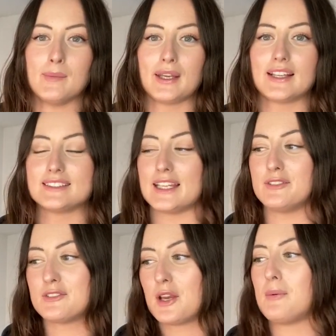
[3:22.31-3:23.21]
because
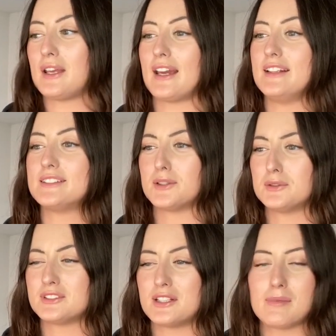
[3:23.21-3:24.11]
even though we're getting into
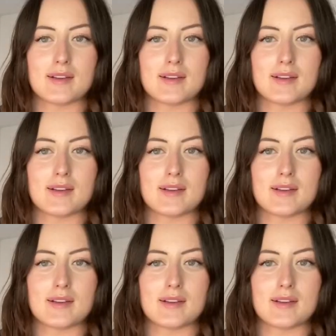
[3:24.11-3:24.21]
autumn,